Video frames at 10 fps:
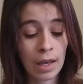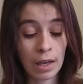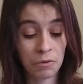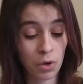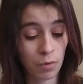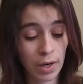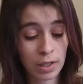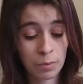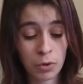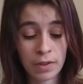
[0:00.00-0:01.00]
"If you're ready
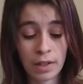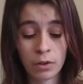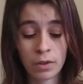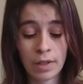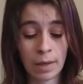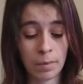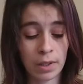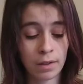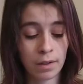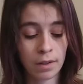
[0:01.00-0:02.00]
to present your
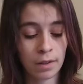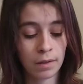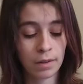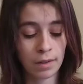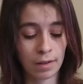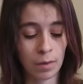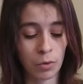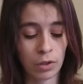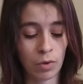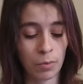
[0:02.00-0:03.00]
statement," says the
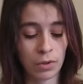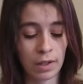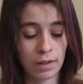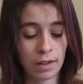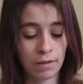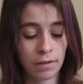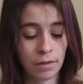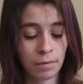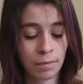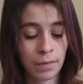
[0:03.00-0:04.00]
press representative.
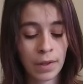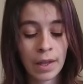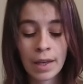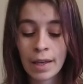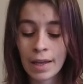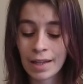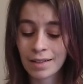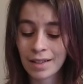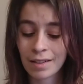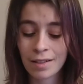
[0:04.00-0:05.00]
It
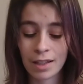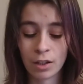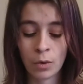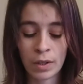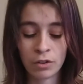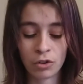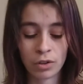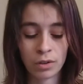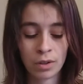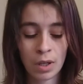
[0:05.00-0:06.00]
sounds like a
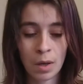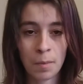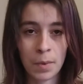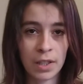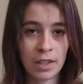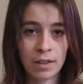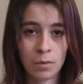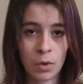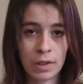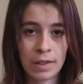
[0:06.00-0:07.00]
question, but it isn't
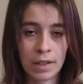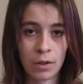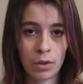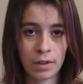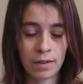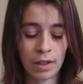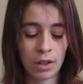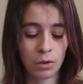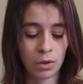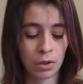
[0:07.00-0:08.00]
one Seo can say
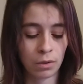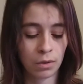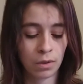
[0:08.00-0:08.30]
no to.